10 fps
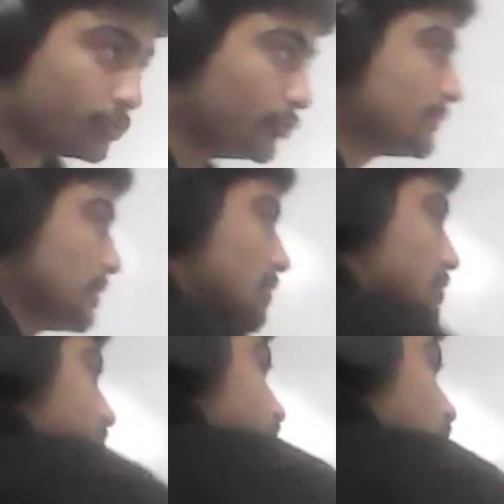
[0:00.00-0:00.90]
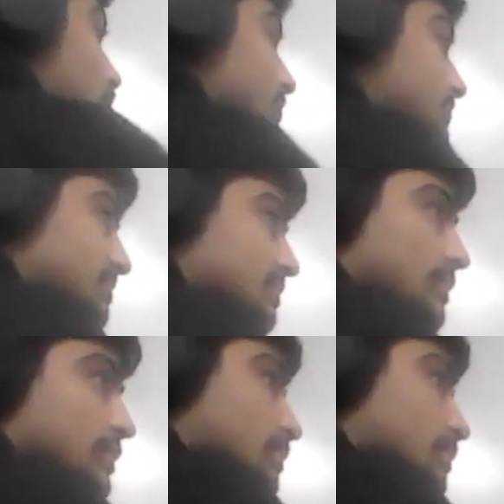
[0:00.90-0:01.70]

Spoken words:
rule times